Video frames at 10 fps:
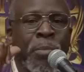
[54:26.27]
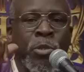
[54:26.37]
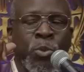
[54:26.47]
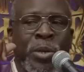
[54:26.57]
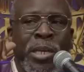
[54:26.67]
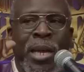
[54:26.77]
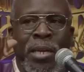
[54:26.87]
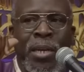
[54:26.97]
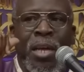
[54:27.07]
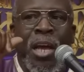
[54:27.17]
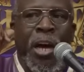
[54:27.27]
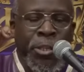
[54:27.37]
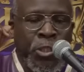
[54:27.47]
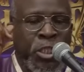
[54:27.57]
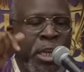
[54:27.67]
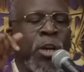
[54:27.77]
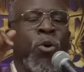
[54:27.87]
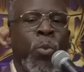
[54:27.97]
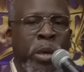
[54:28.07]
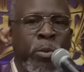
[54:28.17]
chapter 28.
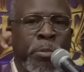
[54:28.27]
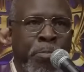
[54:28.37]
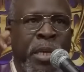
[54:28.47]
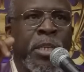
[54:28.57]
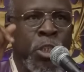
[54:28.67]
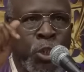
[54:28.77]
Until we would be